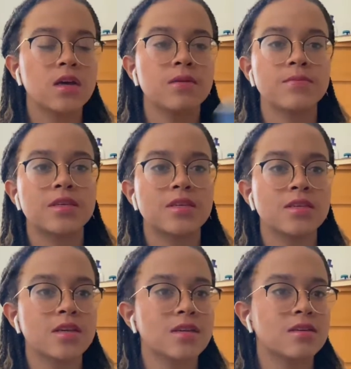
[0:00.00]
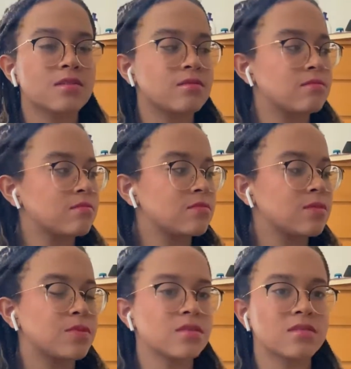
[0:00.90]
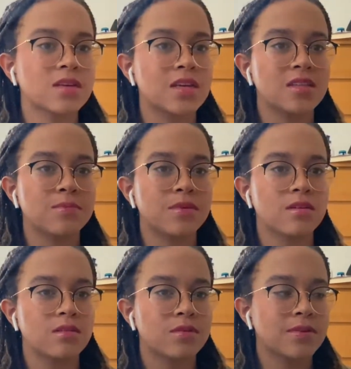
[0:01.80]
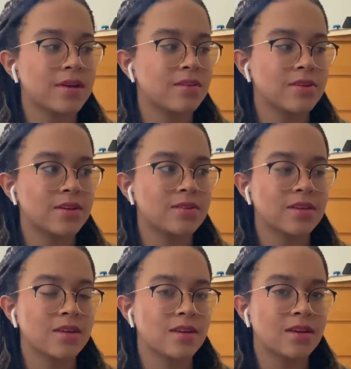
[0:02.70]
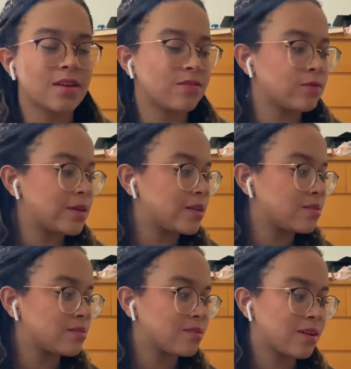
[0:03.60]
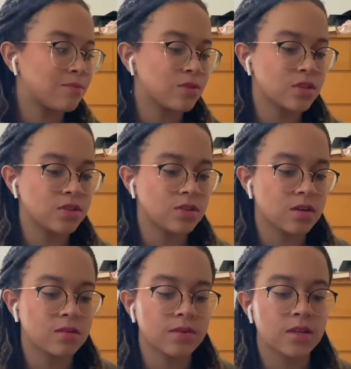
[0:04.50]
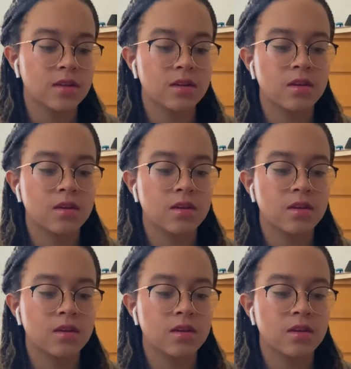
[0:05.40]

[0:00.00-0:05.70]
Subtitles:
This is like a book, a kid's book, a book when I got when I was a kid, and I never read it. I'm really just not gonna read it.